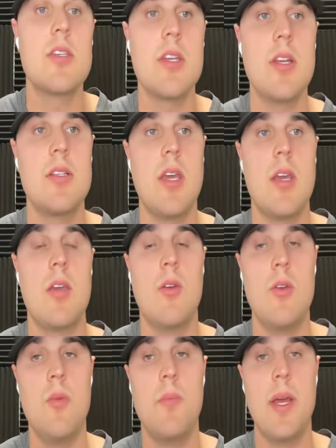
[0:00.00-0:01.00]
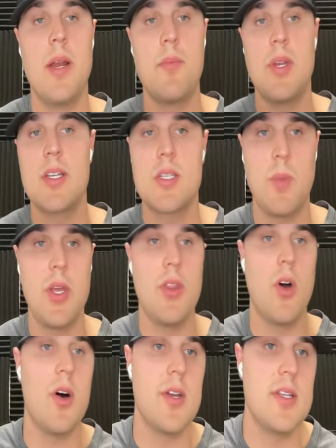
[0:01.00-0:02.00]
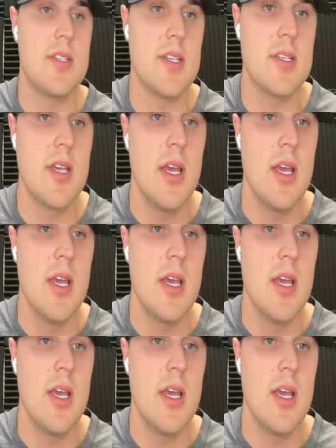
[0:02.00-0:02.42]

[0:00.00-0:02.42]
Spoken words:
is going to take you a bit. I'm going to explain the audiences,